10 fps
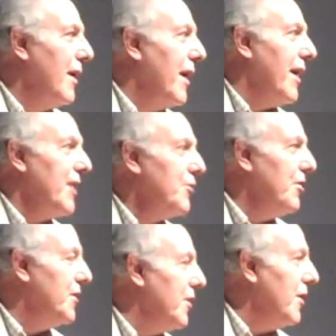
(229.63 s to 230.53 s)
And as
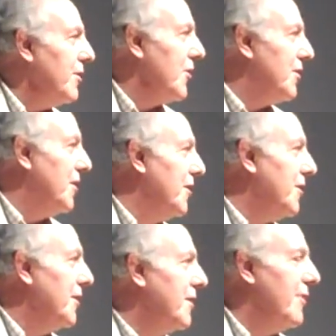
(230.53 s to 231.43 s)
a result, our
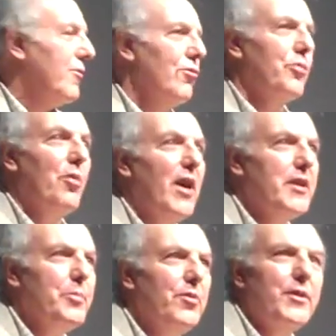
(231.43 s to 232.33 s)
citizens have grown
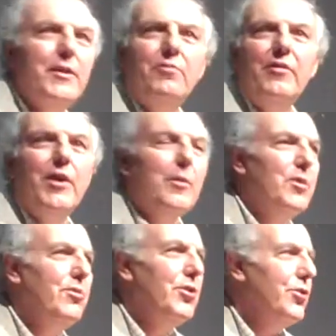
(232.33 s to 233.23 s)
prosperous, and we've come
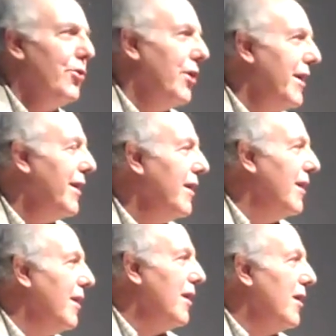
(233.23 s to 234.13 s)
to enjoy
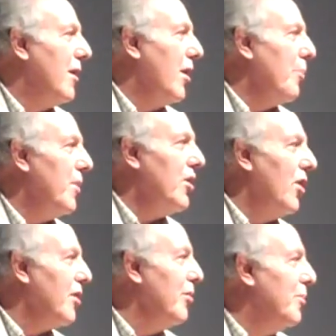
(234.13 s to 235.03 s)
our big
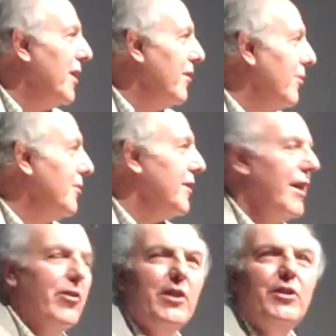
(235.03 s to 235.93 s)
automobiles and
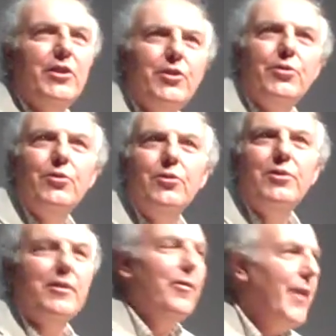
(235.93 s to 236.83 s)
air
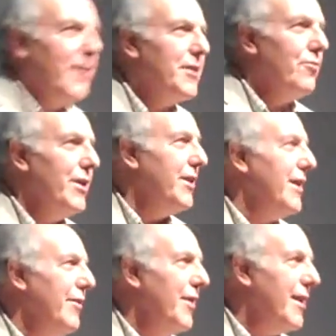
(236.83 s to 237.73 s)
conditioners and flat-screen
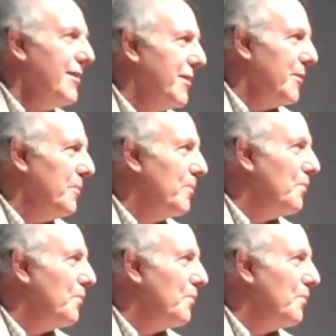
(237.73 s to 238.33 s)
TVs.